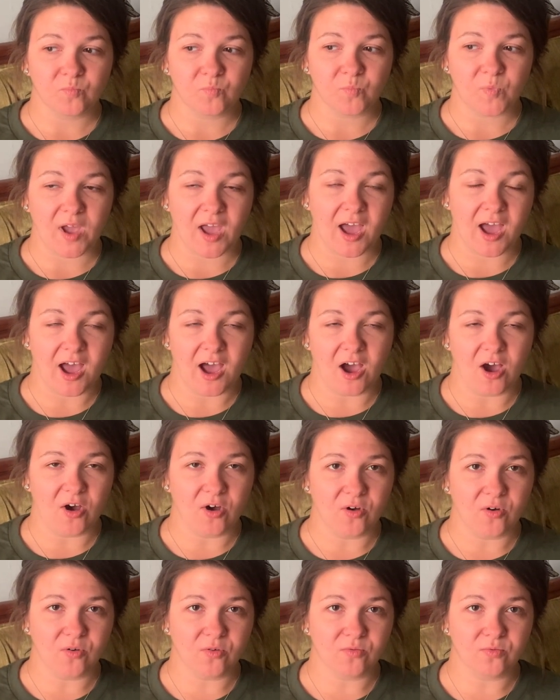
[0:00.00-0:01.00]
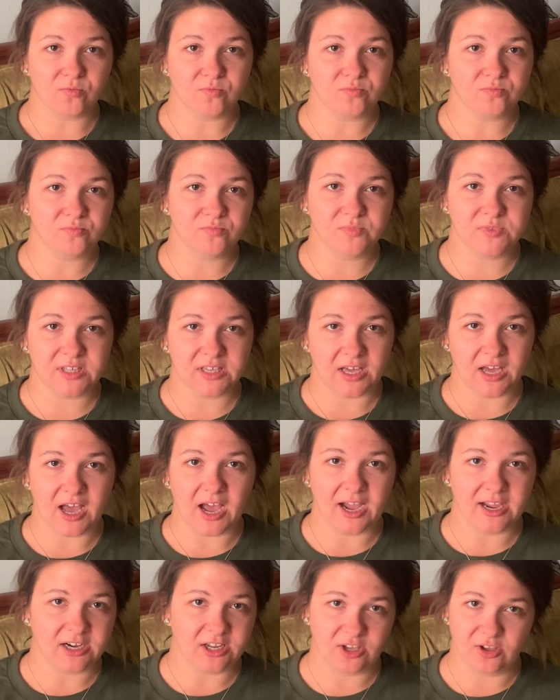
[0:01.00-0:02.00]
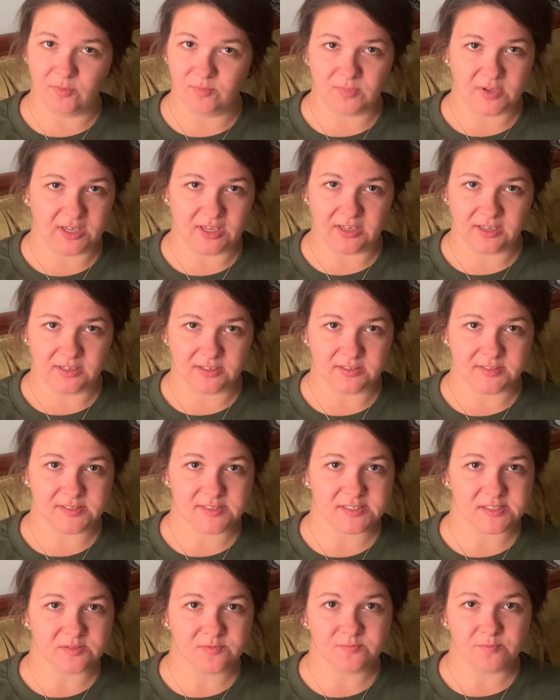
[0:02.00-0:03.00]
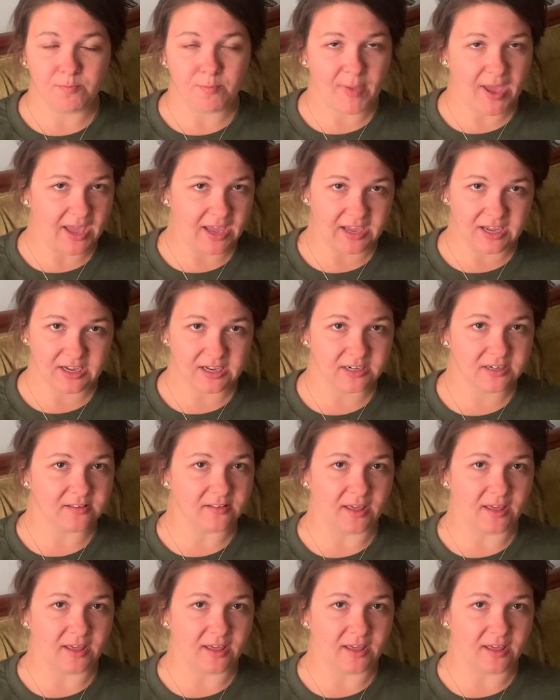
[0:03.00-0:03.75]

how the item is made,